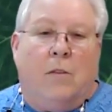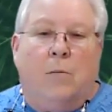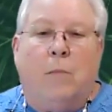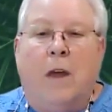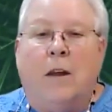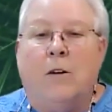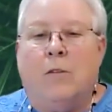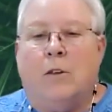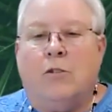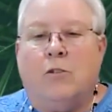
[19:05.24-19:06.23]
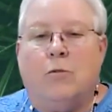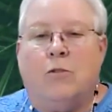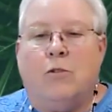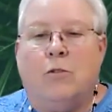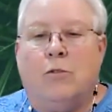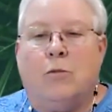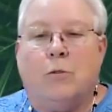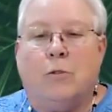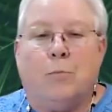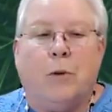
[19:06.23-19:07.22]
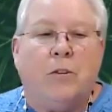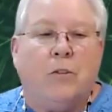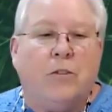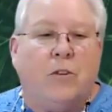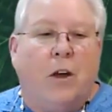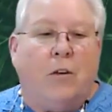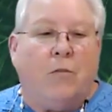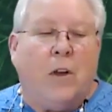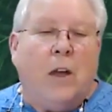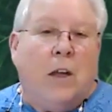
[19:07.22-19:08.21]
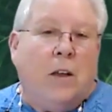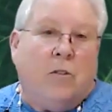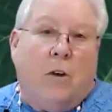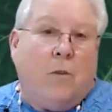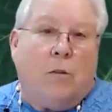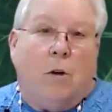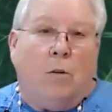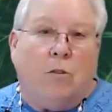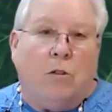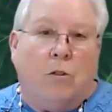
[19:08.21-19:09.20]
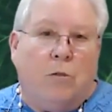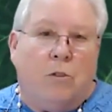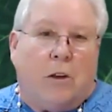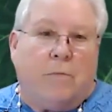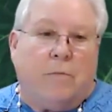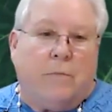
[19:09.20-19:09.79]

The manner that you choose to express yourself is of your own choosing.